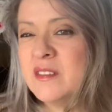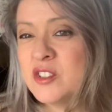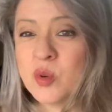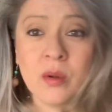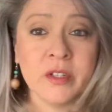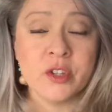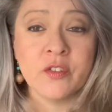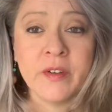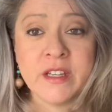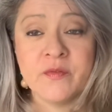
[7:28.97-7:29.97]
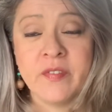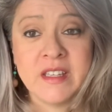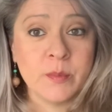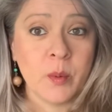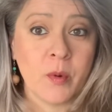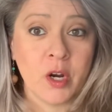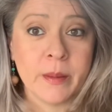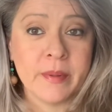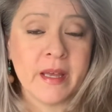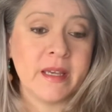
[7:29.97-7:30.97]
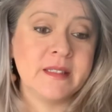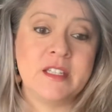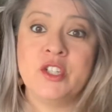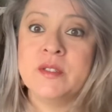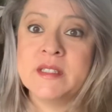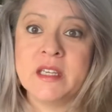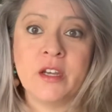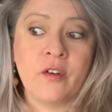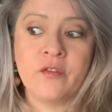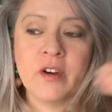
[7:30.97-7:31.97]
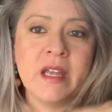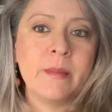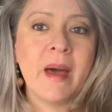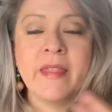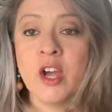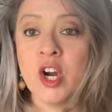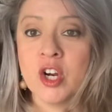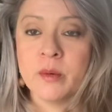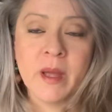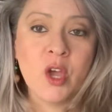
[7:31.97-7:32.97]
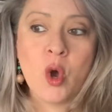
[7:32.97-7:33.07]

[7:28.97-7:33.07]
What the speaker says: scrolling through Facebook Marketplace and you see, you know, free by the curb,